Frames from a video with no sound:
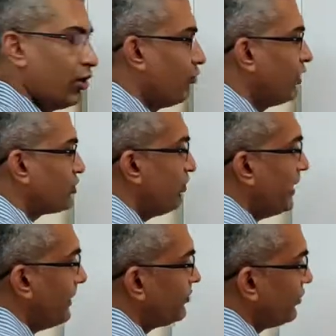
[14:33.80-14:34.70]
which
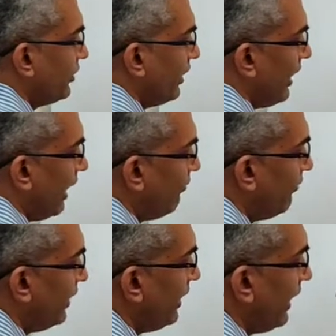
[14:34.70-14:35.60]
beeps
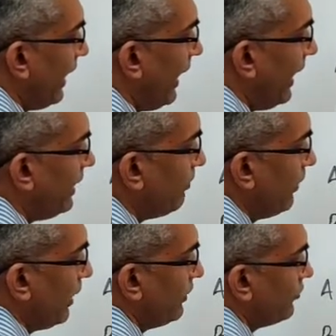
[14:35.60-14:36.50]
every 8
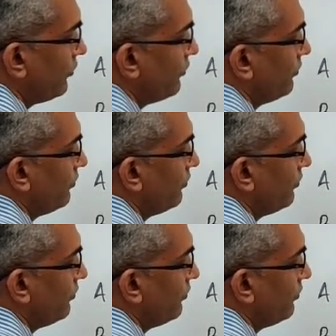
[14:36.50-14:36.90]
minutes?